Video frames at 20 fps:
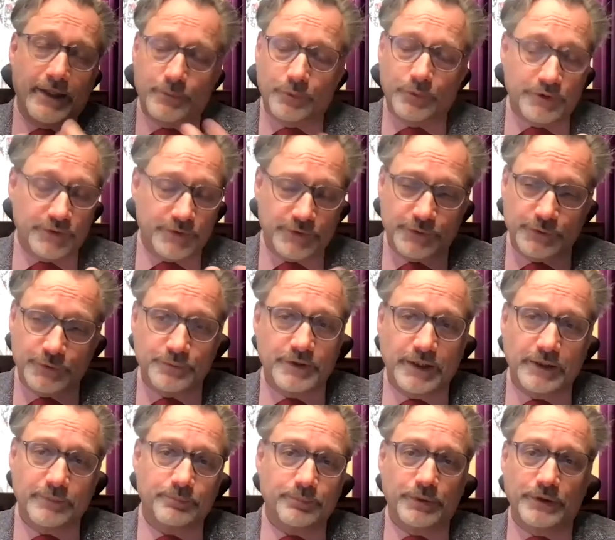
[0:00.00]
would assume
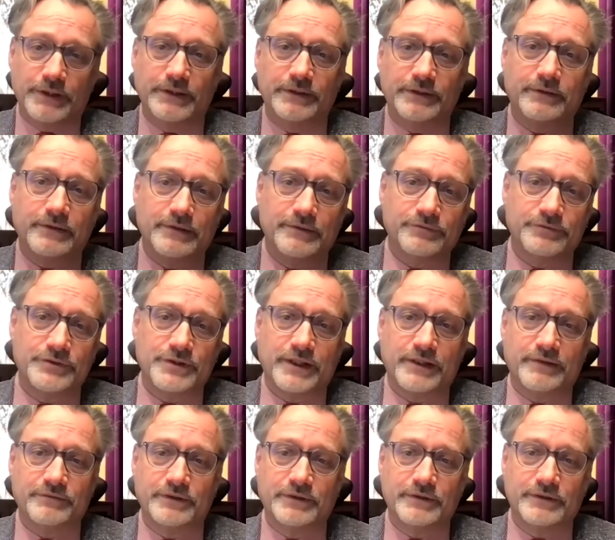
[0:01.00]
that, but I'd love to
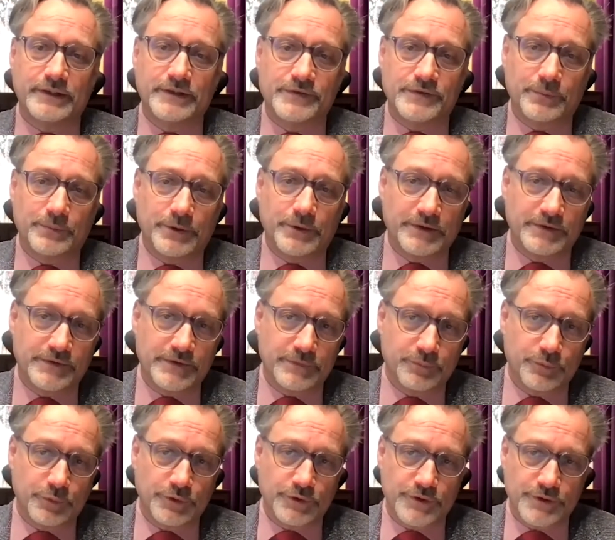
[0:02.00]
have Isabel's
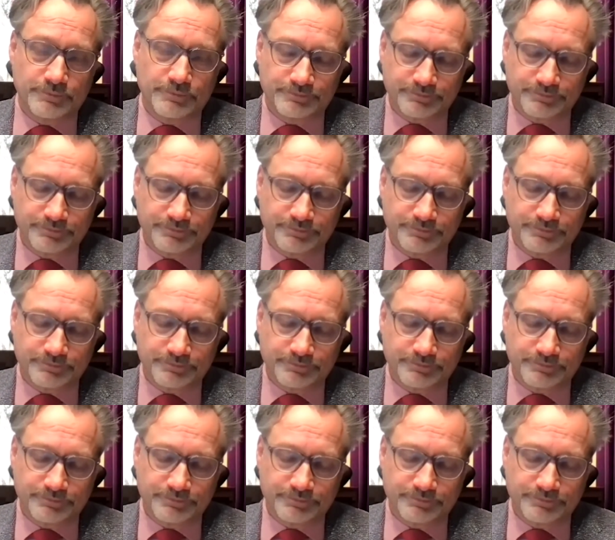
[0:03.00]
input.